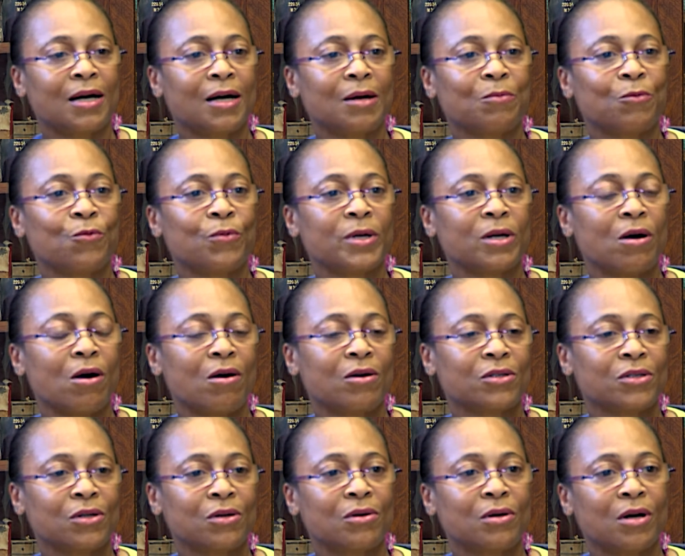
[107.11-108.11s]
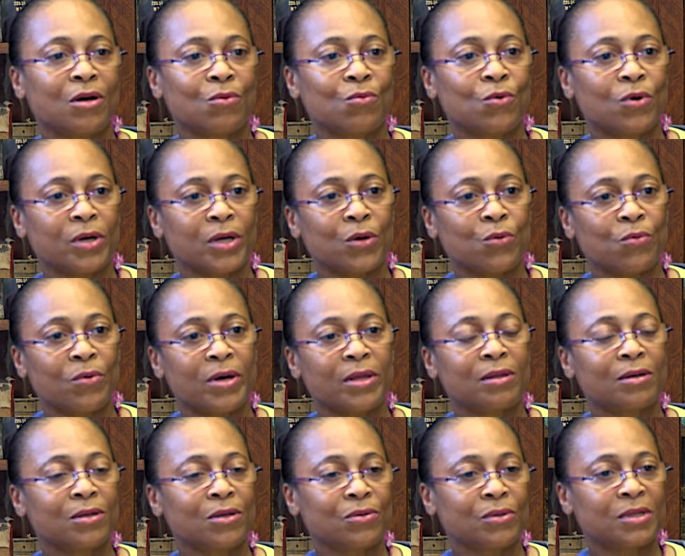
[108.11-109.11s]
Um, we also are working
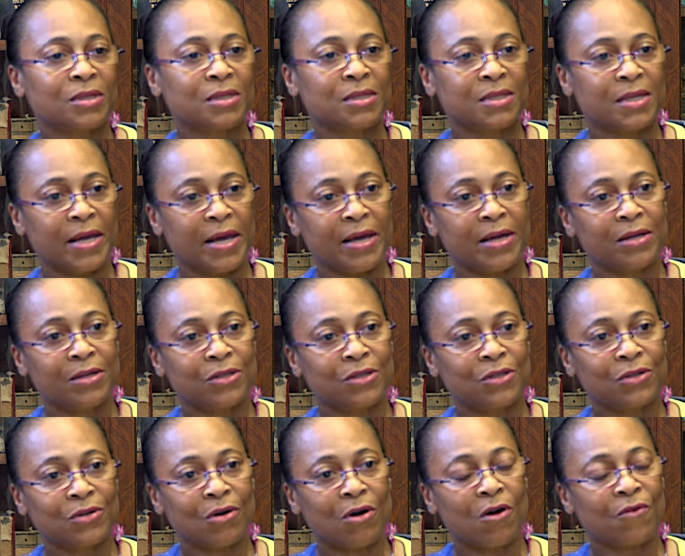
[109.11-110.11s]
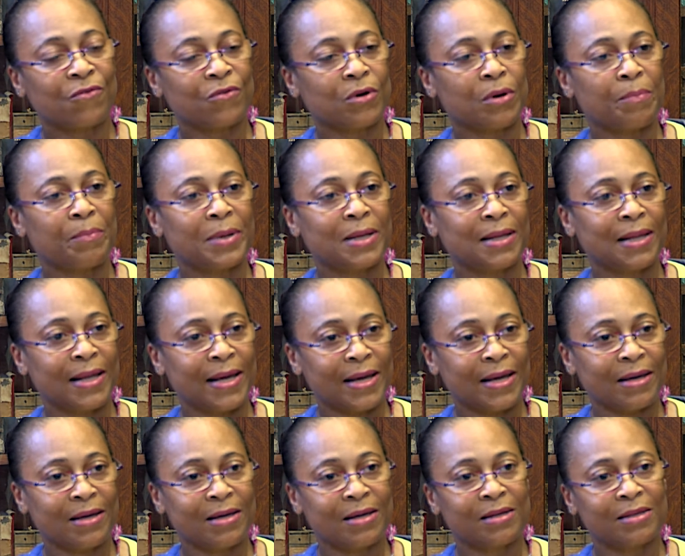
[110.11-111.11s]
with Luna Stage to offer a
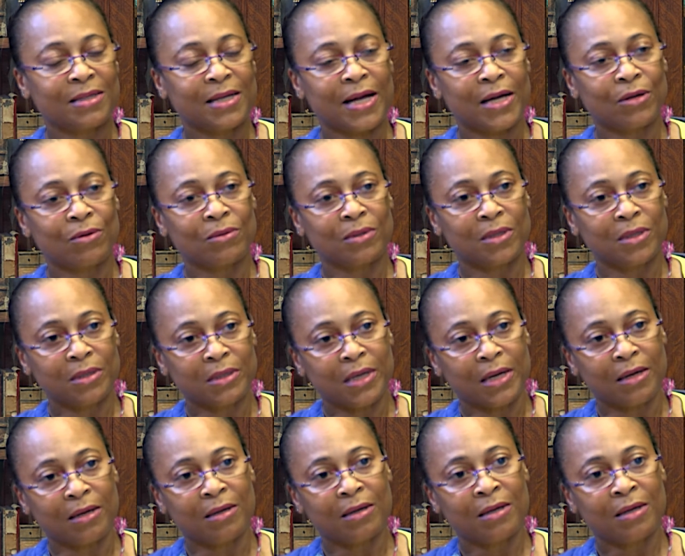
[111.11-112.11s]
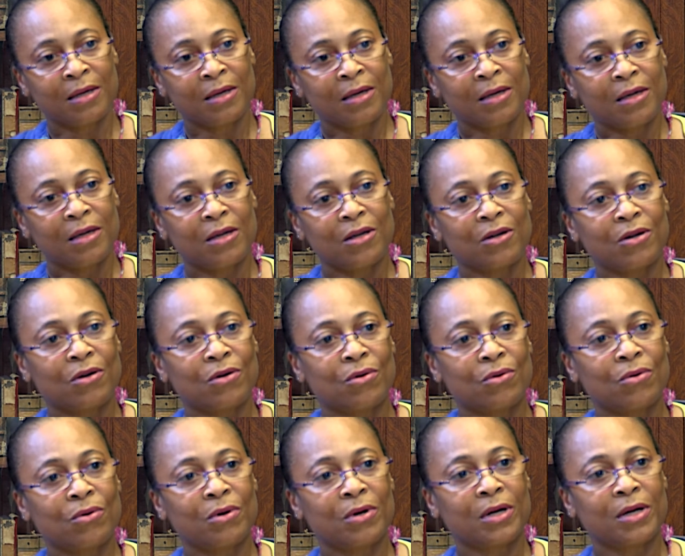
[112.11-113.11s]
play entitled Luna
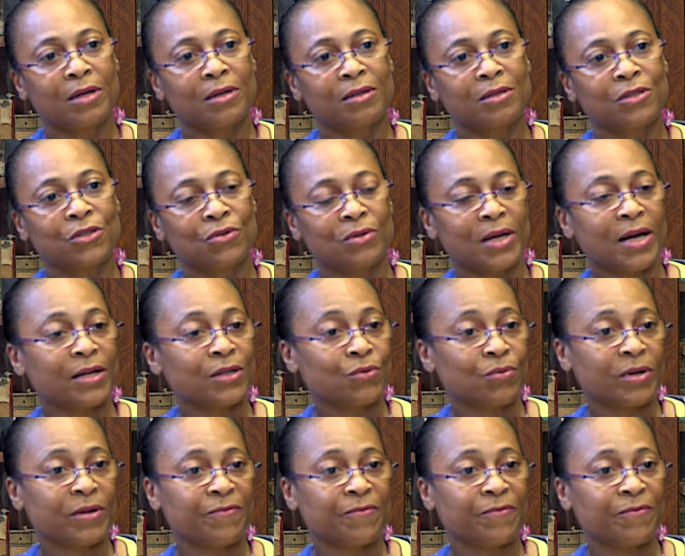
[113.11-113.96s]
here on July